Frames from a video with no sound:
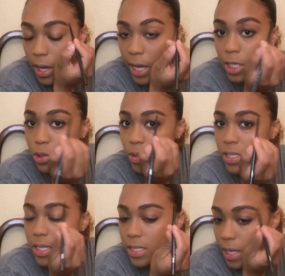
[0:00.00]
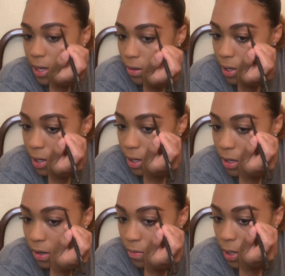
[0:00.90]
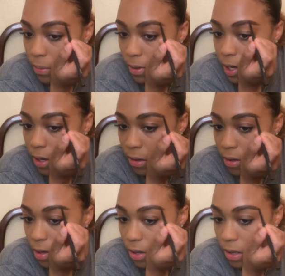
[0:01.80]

and towards the tail end of my brow,